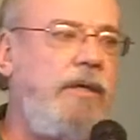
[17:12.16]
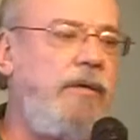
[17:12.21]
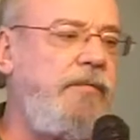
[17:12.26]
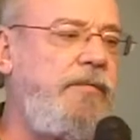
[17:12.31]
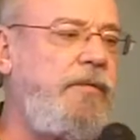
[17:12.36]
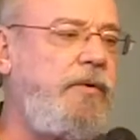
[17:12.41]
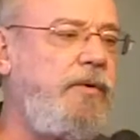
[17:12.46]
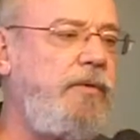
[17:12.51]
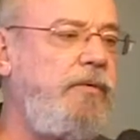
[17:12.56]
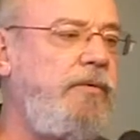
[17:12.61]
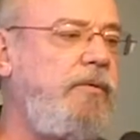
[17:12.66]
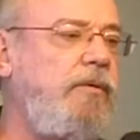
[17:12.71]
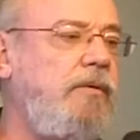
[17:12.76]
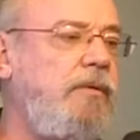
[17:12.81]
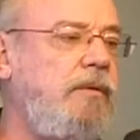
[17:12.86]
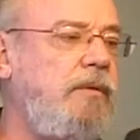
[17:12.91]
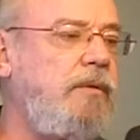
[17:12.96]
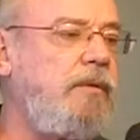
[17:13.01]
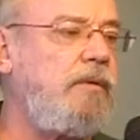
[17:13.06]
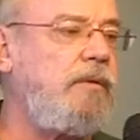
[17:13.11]
"If
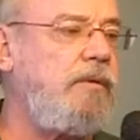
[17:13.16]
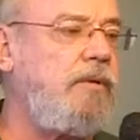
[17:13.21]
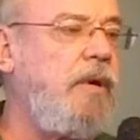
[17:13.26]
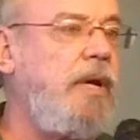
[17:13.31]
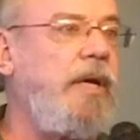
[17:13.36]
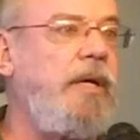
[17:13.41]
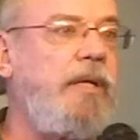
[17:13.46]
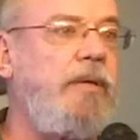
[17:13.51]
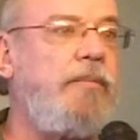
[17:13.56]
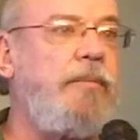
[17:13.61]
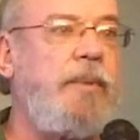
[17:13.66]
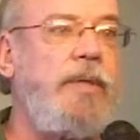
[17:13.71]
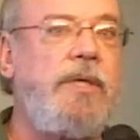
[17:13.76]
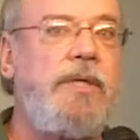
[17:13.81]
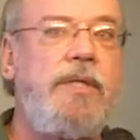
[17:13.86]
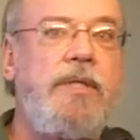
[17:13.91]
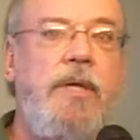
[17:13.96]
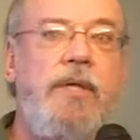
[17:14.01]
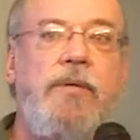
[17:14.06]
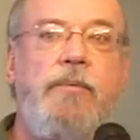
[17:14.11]
you try and
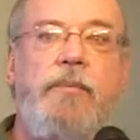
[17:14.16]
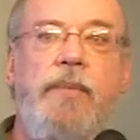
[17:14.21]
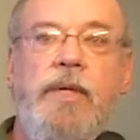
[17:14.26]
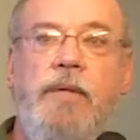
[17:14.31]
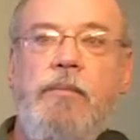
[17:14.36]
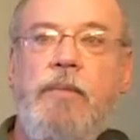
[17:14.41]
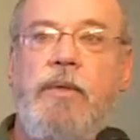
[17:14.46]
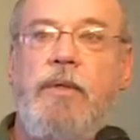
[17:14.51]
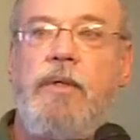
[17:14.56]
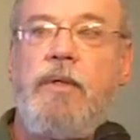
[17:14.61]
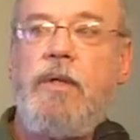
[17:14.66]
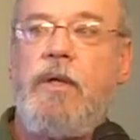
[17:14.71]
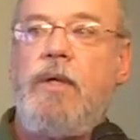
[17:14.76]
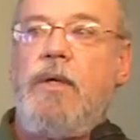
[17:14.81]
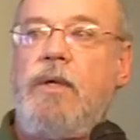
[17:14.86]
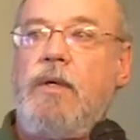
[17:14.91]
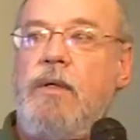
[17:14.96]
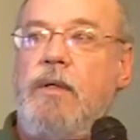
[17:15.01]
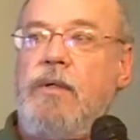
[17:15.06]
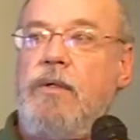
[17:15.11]
please other people,
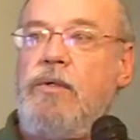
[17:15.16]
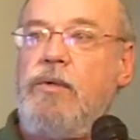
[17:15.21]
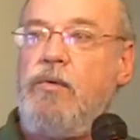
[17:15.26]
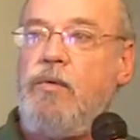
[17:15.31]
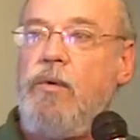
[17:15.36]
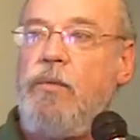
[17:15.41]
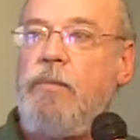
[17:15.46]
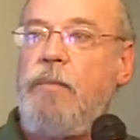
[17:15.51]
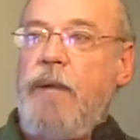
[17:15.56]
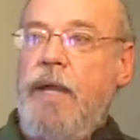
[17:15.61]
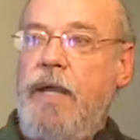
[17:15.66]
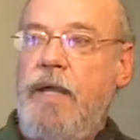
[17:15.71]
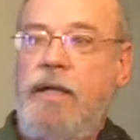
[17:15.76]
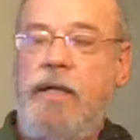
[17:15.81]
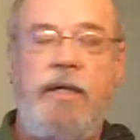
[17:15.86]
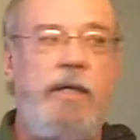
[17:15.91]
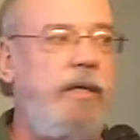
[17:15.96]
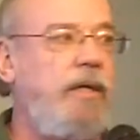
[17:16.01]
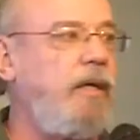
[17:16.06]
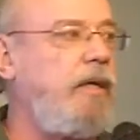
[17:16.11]
you will
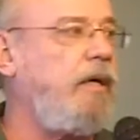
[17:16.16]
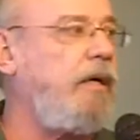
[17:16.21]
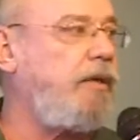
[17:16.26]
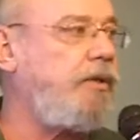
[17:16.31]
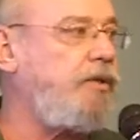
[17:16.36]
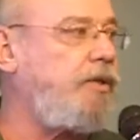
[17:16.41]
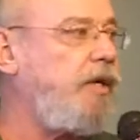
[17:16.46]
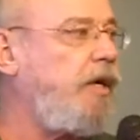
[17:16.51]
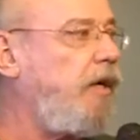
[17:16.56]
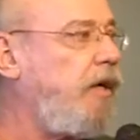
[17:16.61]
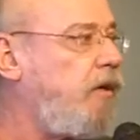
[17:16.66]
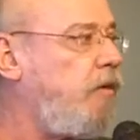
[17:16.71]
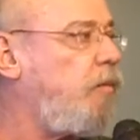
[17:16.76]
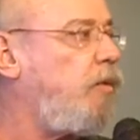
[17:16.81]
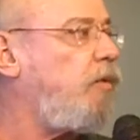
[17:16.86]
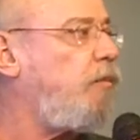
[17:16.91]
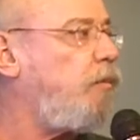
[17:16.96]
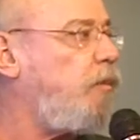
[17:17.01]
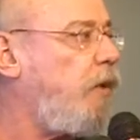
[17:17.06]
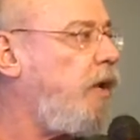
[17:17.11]
pay a
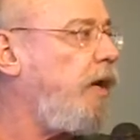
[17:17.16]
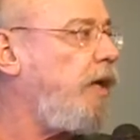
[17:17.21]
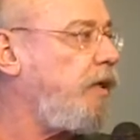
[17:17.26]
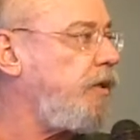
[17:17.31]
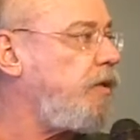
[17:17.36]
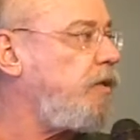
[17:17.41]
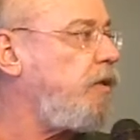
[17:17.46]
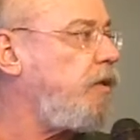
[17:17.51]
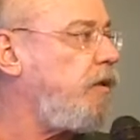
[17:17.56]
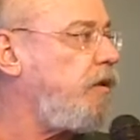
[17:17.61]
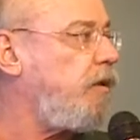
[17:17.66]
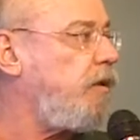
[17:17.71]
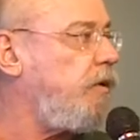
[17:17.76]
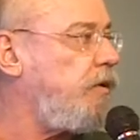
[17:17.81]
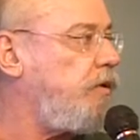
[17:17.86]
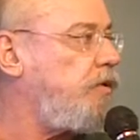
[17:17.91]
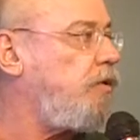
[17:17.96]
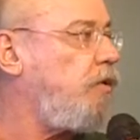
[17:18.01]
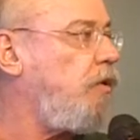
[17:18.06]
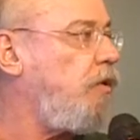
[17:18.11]
terrible price in
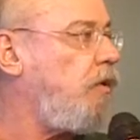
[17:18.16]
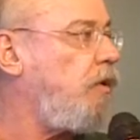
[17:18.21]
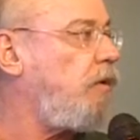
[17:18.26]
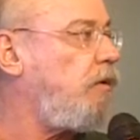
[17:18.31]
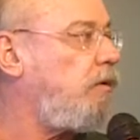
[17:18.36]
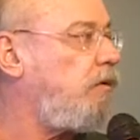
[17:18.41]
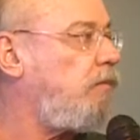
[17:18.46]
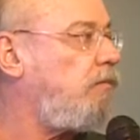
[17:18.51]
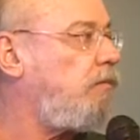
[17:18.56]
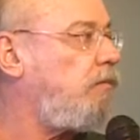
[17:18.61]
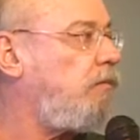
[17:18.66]
your soul.